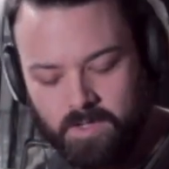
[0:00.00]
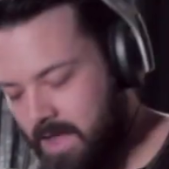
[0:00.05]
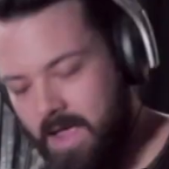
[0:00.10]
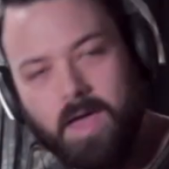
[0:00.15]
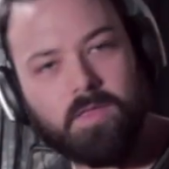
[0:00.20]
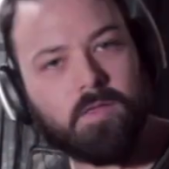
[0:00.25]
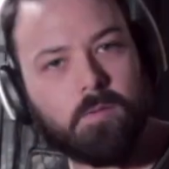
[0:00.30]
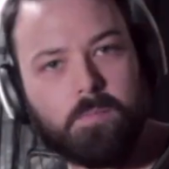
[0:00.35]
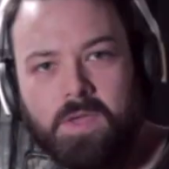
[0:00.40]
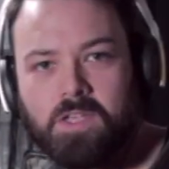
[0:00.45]

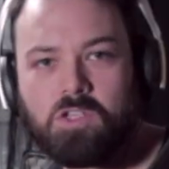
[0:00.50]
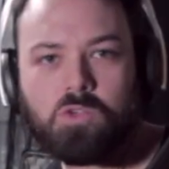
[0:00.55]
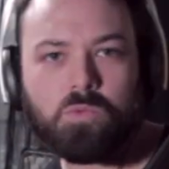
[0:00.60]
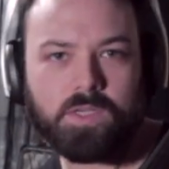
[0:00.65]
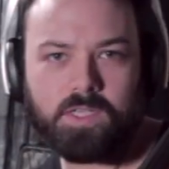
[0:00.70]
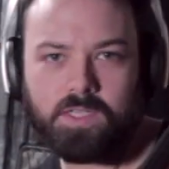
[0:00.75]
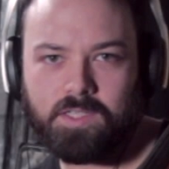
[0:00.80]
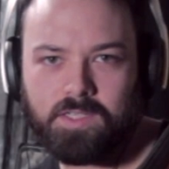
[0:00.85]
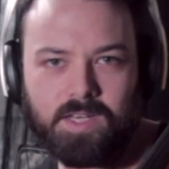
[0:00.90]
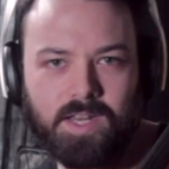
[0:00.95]
And the pitch
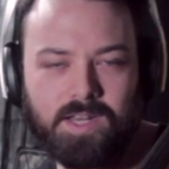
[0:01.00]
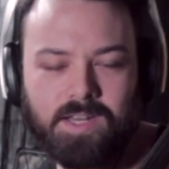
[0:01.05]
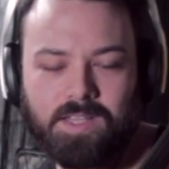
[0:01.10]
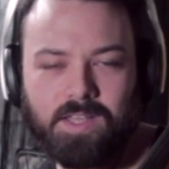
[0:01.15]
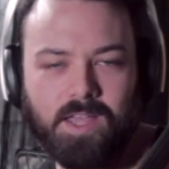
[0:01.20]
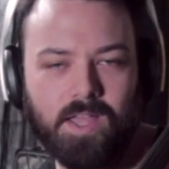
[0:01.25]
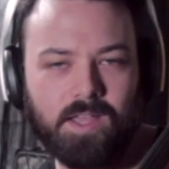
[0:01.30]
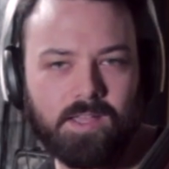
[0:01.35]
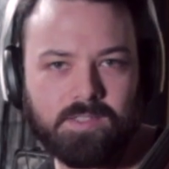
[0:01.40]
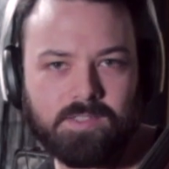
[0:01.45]
wheel, in any
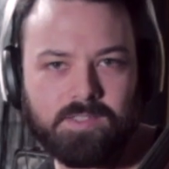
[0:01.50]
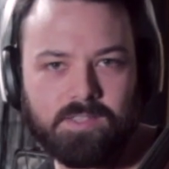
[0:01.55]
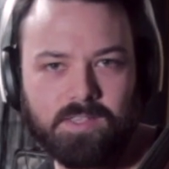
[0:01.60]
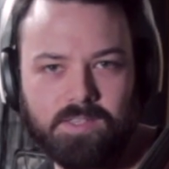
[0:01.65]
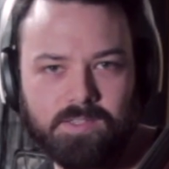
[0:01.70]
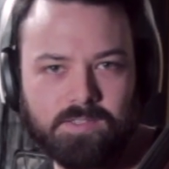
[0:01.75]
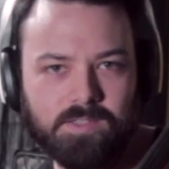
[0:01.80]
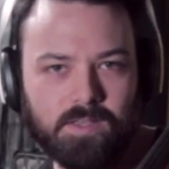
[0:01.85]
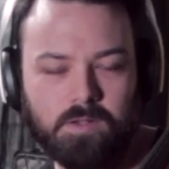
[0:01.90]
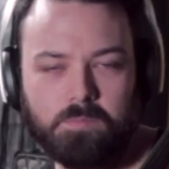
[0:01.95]
case,
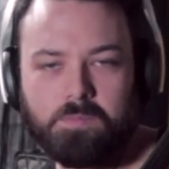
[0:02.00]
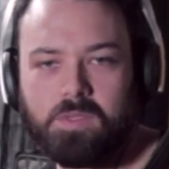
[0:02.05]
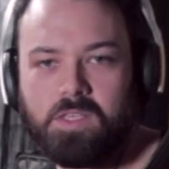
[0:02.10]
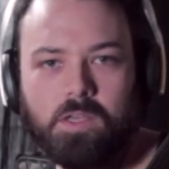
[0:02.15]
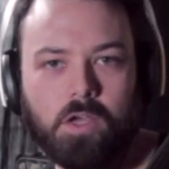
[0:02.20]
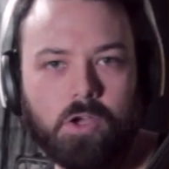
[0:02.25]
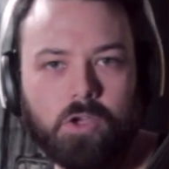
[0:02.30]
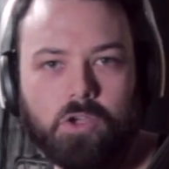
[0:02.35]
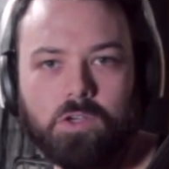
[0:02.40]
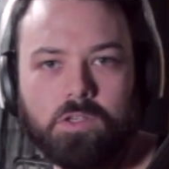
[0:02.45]
is going to be
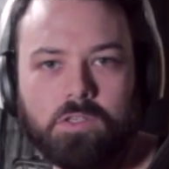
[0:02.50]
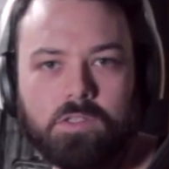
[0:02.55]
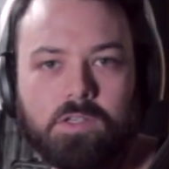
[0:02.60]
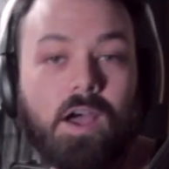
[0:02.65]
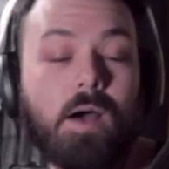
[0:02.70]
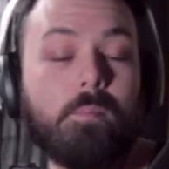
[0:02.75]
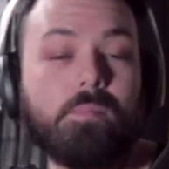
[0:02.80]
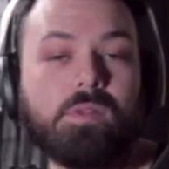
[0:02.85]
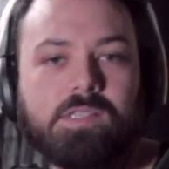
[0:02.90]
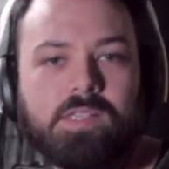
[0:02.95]
a good
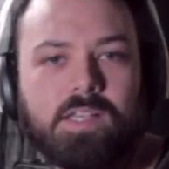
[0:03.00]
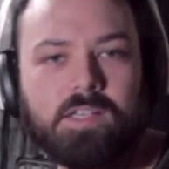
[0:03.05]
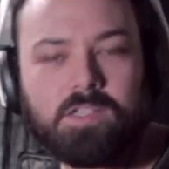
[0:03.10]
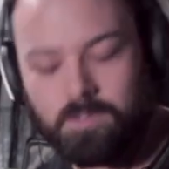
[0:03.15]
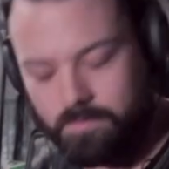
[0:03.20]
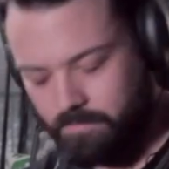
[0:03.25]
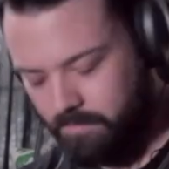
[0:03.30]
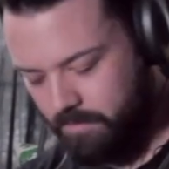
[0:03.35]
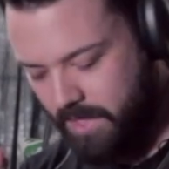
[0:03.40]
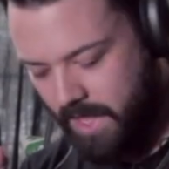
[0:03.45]

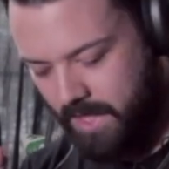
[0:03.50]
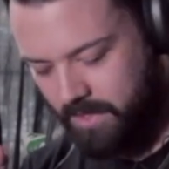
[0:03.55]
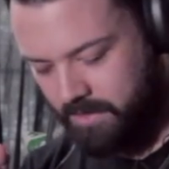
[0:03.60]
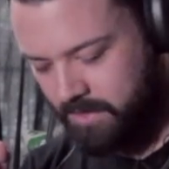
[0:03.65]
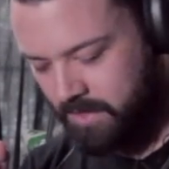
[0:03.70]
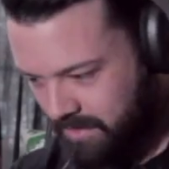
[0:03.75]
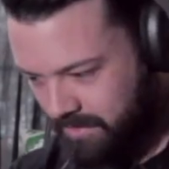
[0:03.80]
compensation for that.